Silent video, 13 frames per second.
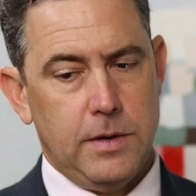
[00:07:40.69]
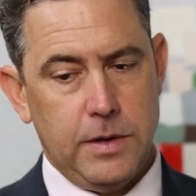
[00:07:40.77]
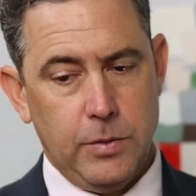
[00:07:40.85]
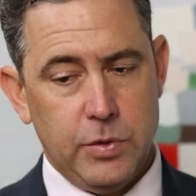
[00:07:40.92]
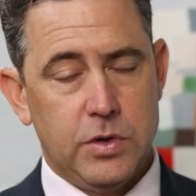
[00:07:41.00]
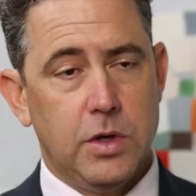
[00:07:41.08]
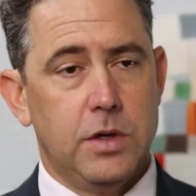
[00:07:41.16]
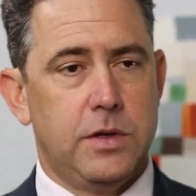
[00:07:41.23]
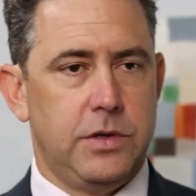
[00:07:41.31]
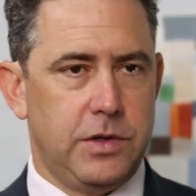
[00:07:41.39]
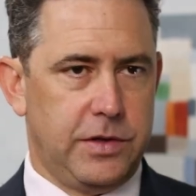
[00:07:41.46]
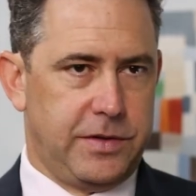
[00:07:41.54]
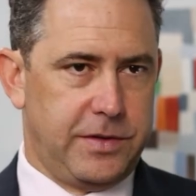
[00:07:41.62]
it was good to
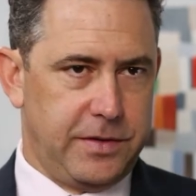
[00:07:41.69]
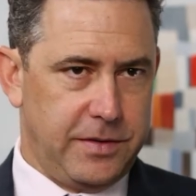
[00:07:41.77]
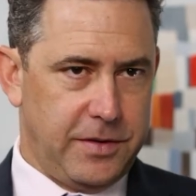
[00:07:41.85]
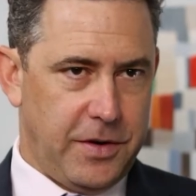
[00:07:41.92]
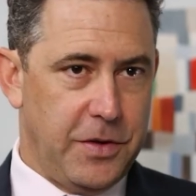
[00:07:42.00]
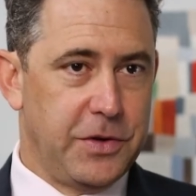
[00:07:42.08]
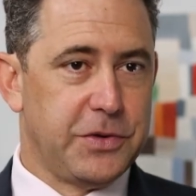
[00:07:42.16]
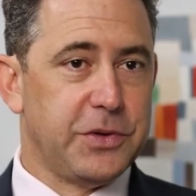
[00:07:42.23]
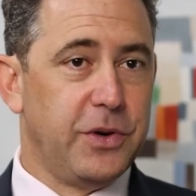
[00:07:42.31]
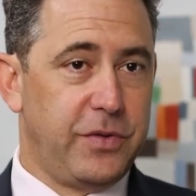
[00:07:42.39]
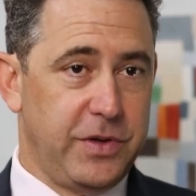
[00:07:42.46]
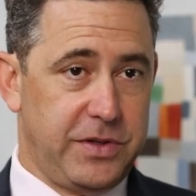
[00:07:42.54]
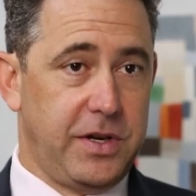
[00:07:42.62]
just, on the
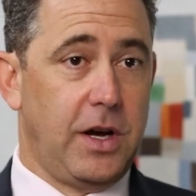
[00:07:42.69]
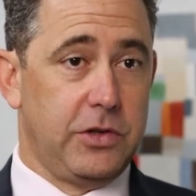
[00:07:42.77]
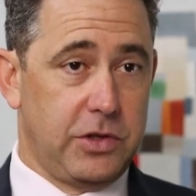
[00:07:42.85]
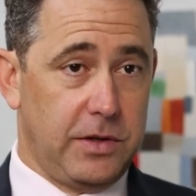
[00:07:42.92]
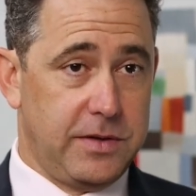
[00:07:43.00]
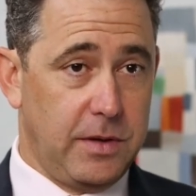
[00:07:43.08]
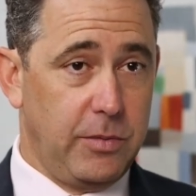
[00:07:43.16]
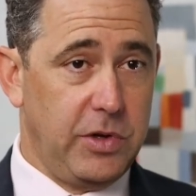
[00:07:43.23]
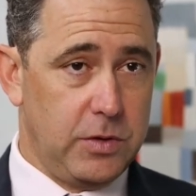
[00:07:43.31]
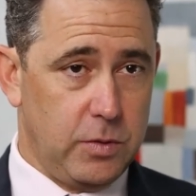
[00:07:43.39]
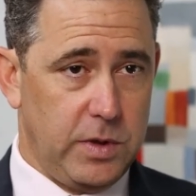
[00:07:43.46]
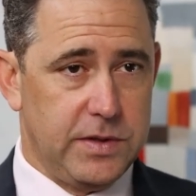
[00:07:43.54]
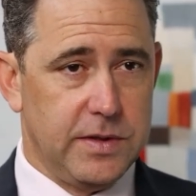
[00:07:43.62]
surface, touch on some of
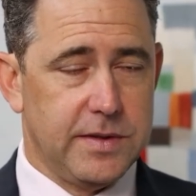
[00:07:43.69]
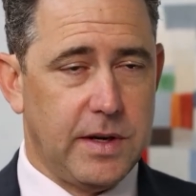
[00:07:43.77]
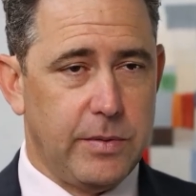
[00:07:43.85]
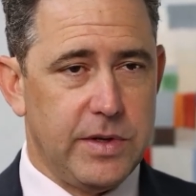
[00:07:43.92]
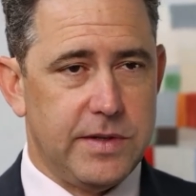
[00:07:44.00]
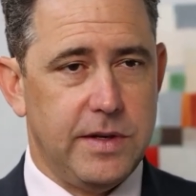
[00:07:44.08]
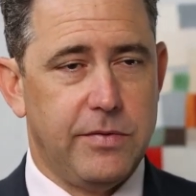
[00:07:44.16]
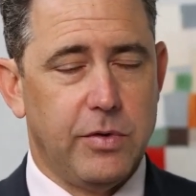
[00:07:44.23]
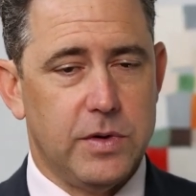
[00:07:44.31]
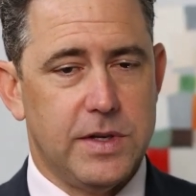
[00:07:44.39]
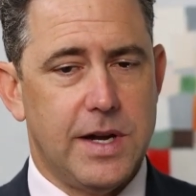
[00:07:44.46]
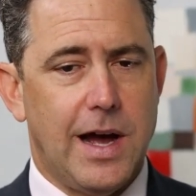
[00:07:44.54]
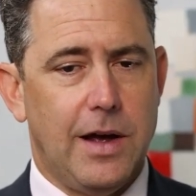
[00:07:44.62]
these reasons that we see for
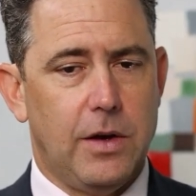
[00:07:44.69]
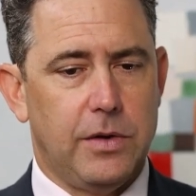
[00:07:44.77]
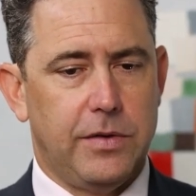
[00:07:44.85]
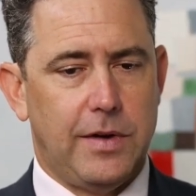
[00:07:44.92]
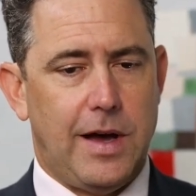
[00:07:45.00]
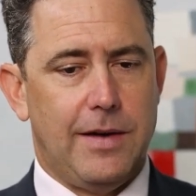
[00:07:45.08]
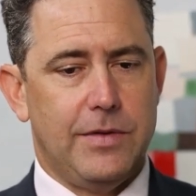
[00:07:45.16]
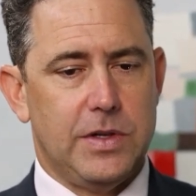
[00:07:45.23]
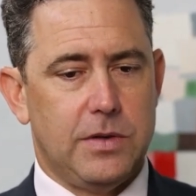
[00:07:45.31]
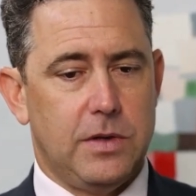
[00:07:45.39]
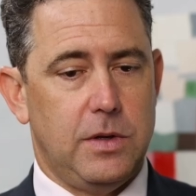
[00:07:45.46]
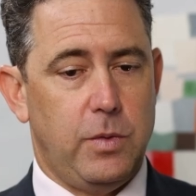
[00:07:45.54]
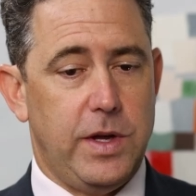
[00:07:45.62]
denials.
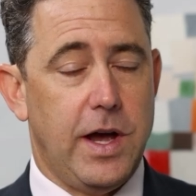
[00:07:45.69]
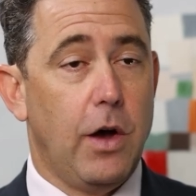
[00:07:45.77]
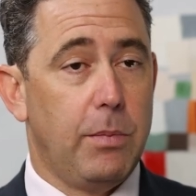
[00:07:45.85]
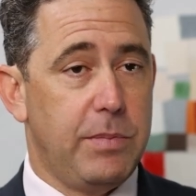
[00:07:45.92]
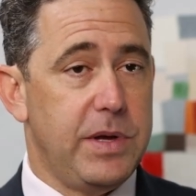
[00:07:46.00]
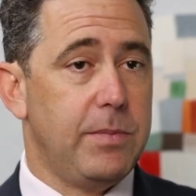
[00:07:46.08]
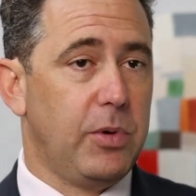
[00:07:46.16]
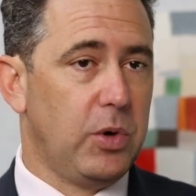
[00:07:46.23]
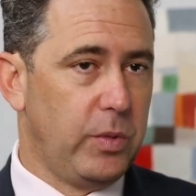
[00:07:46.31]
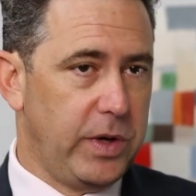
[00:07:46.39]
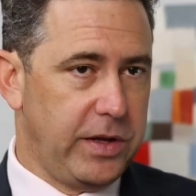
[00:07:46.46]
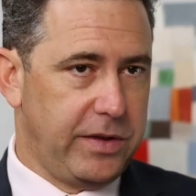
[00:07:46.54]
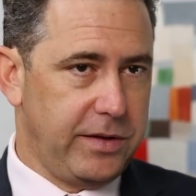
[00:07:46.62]
Obviously, we help people
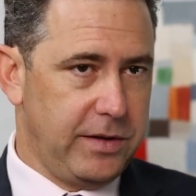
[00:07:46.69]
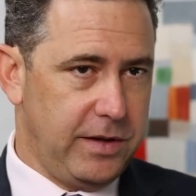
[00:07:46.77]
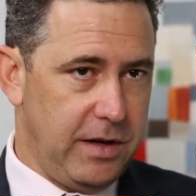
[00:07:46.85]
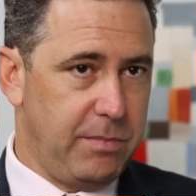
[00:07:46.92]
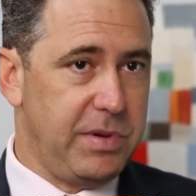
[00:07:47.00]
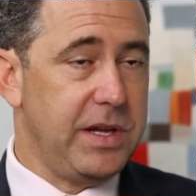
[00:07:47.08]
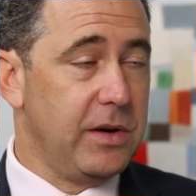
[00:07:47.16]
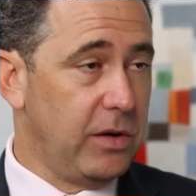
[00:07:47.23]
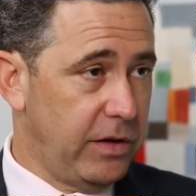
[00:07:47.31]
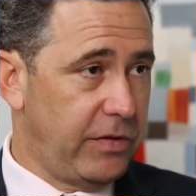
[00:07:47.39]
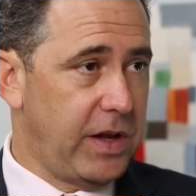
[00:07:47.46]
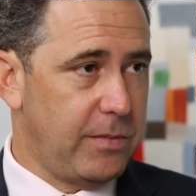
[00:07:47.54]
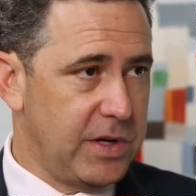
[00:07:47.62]
with the appeal
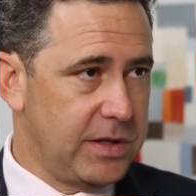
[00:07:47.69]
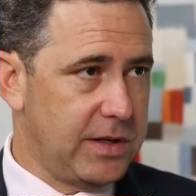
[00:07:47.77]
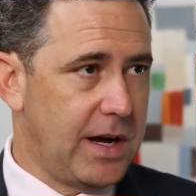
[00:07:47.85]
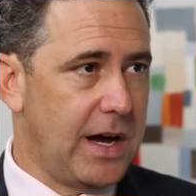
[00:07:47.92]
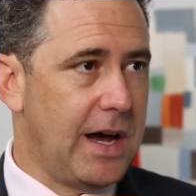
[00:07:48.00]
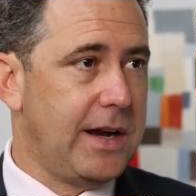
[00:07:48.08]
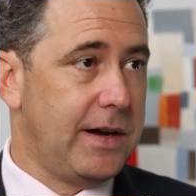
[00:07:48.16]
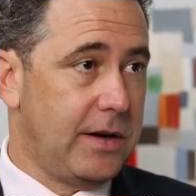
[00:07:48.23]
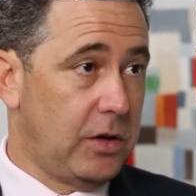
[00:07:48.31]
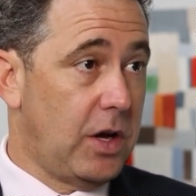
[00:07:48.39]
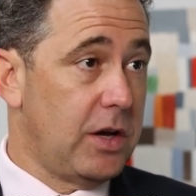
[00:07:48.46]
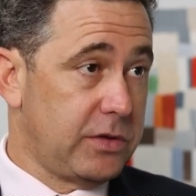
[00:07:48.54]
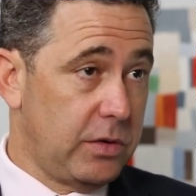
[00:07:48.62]
if they've been denied and a
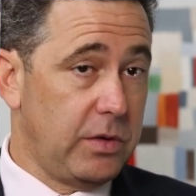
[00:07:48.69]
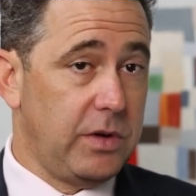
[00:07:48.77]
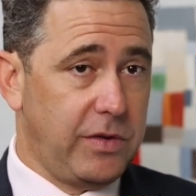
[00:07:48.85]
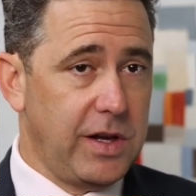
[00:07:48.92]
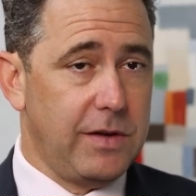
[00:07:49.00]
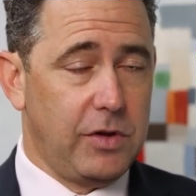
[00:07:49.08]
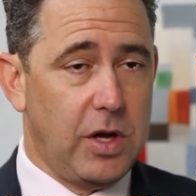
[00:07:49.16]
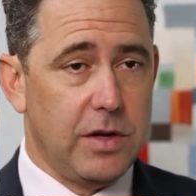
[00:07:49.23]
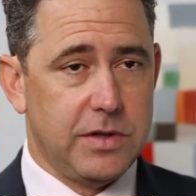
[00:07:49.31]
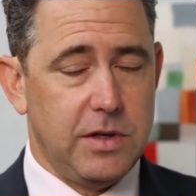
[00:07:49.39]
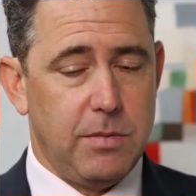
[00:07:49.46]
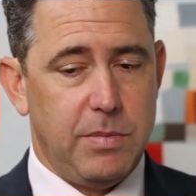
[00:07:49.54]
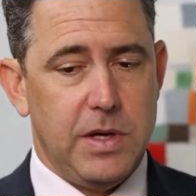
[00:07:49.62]
lawsuit if they've
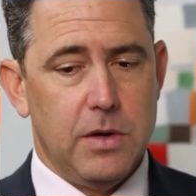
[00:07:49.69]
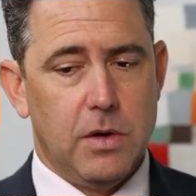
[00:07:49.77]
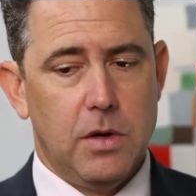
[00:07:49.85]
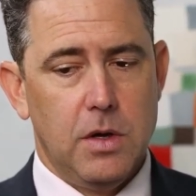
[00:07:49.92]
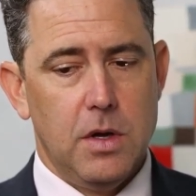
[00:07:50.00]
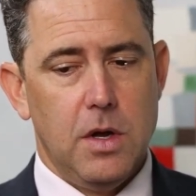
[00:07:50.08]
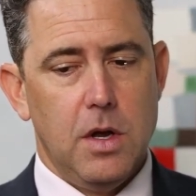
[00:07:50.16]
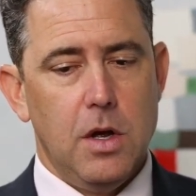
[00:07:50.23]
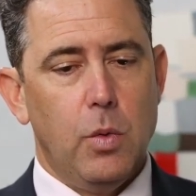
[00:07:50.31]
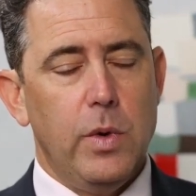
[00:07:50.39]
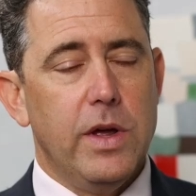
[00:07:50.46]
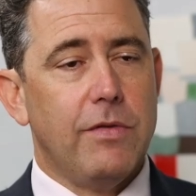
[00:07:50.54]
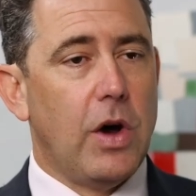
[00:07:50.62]
lost the appeal.
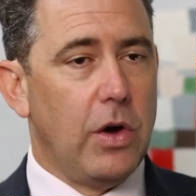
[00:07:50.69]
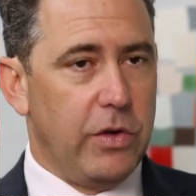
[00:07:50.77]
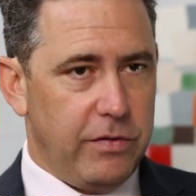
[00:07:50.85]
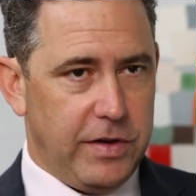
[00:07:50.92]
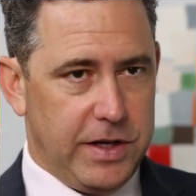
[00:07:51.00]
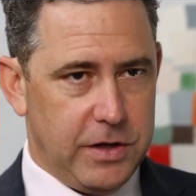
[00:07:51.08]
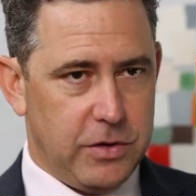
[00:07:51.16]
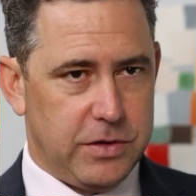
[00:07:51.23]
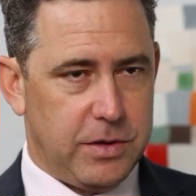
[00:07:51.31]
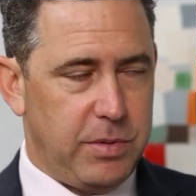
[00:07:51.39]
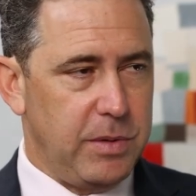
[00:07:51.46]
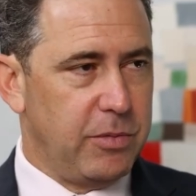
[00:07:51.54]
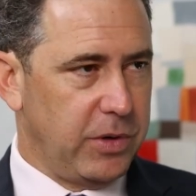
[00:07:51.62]
We have other videos
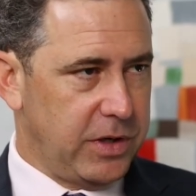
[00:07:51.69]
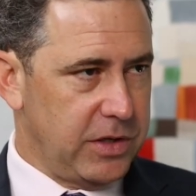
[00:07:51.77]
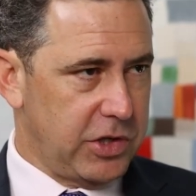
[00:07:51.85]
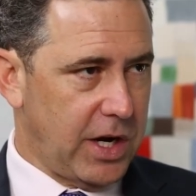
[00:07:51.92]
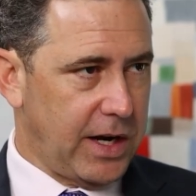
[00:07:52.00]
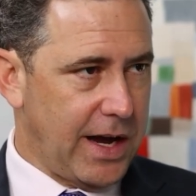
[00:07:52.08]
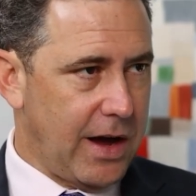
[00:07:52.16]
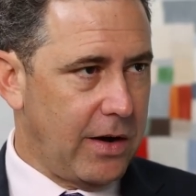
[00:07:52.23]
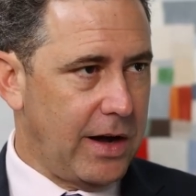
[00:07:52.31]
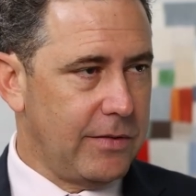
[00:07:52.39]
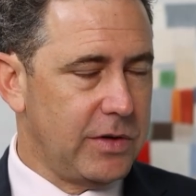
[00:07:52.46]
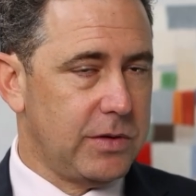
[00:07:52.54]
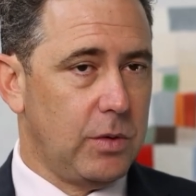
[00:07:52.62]
that people can check out,
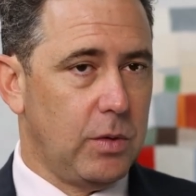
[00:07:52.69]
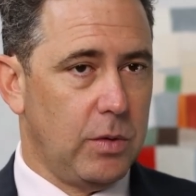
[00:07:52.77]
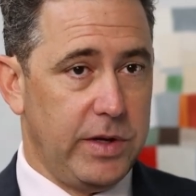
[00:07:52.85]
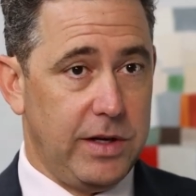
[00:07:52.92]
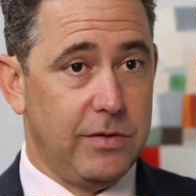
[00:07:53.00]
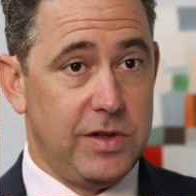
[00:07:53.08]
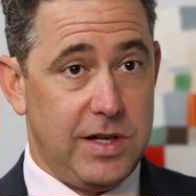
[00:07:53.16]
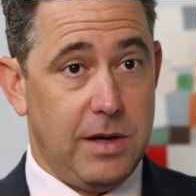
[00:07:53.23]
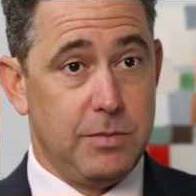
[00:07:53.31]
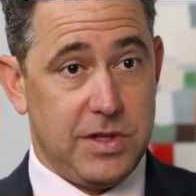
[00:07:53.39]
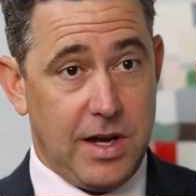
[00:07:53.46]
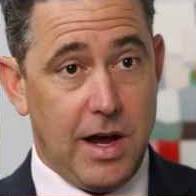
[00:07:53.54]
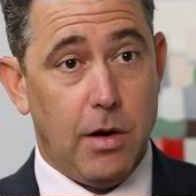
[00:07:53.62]
obviously, where we give
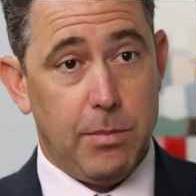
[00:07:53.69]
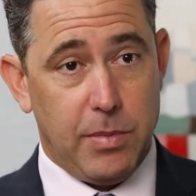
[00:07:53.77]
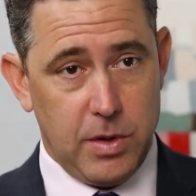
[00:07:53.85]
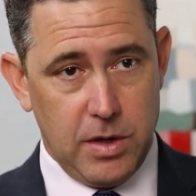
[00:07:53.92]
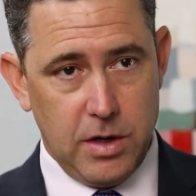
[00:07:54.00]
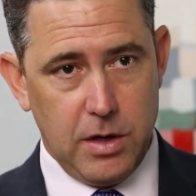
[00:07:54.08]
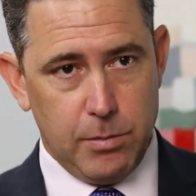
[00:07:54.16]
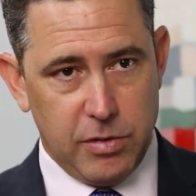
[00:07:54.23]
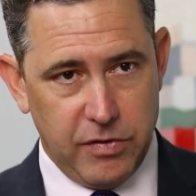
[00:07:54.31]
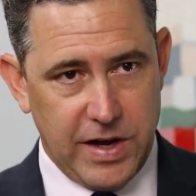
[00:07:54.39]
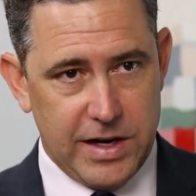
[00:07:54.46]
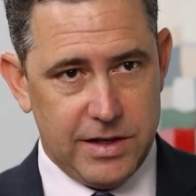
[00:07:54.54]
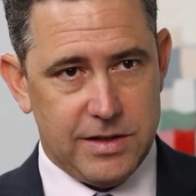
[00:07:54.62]
tips to help prevent a